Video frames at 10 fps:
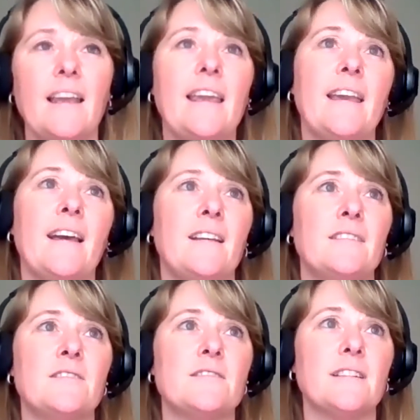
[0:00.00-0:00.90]

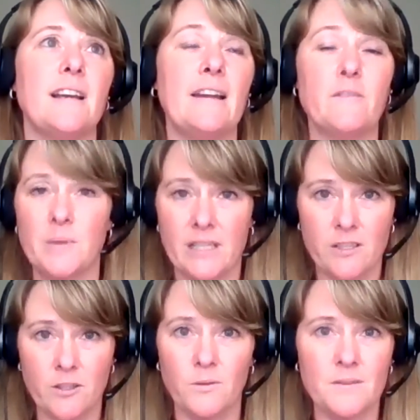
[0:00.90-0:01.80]
and everybody
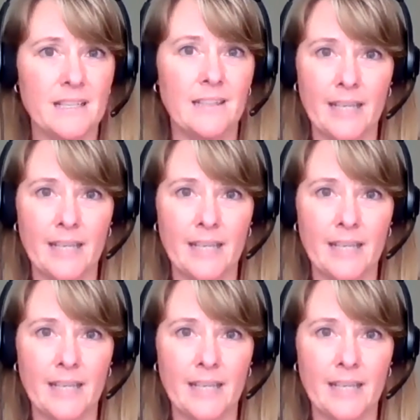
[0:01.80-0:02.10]
knows that